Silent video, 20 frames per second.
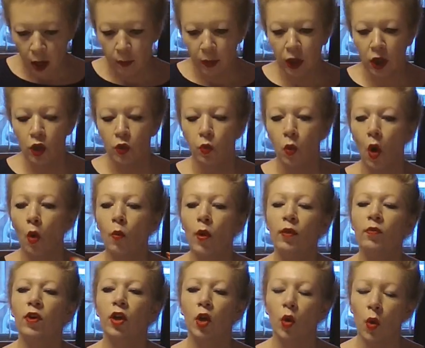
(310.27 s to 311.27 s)
Because what
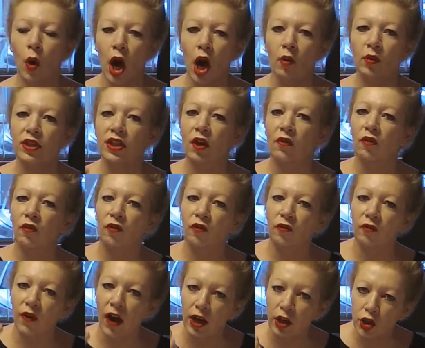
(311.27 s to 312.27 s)
we require is a
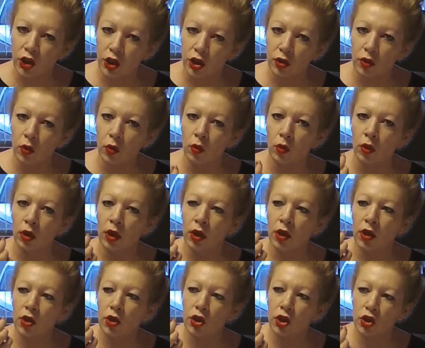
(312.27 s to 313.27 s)
functional
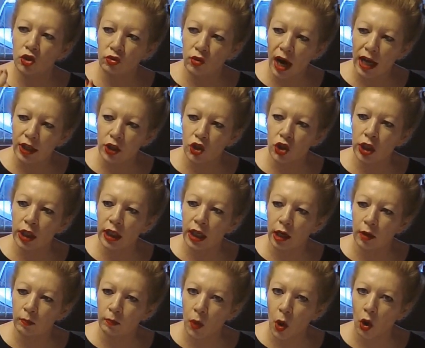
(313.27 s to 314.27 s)

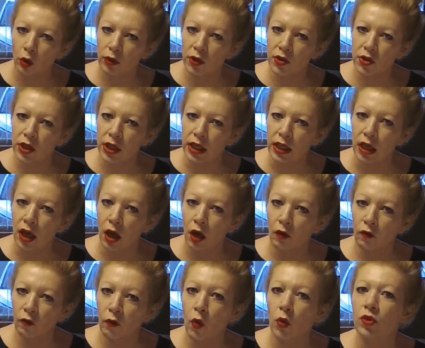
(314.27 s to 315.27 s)
strategy and policy
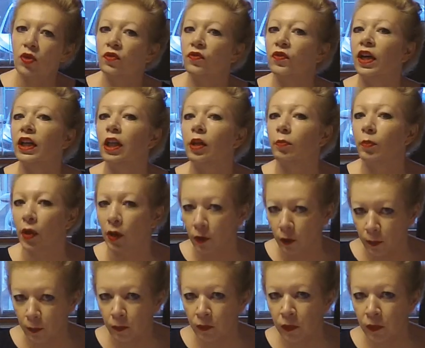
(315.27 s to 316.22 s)
for development.